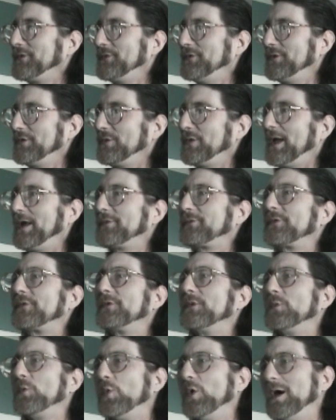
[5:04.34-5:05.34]
do. That's
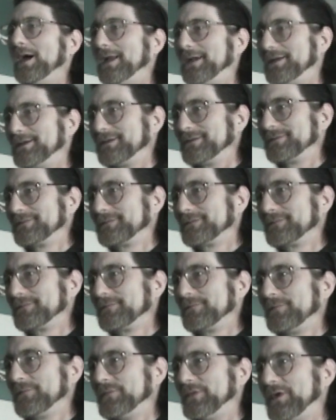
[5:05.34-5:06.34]
the what, huh?
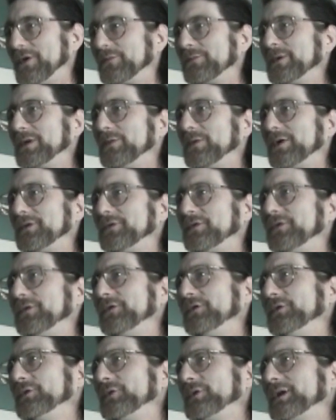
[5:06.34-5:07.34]
Tell me what to
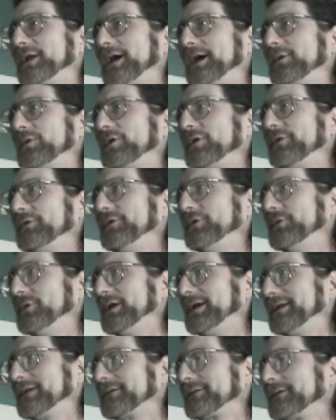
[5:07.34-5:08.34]
do and I will do
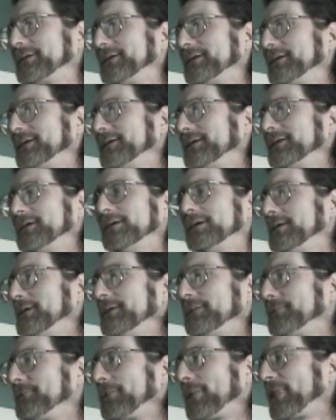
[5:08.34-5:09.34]
it.
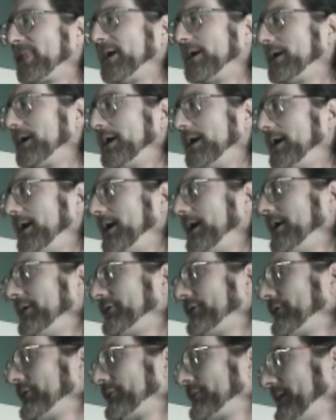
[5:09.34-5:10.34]
I
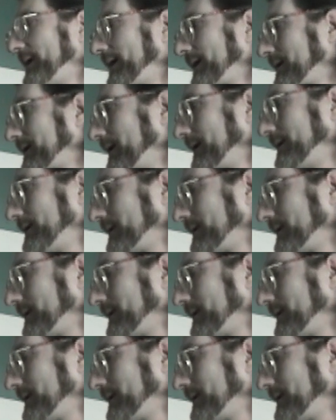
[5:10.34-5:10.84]
suspect that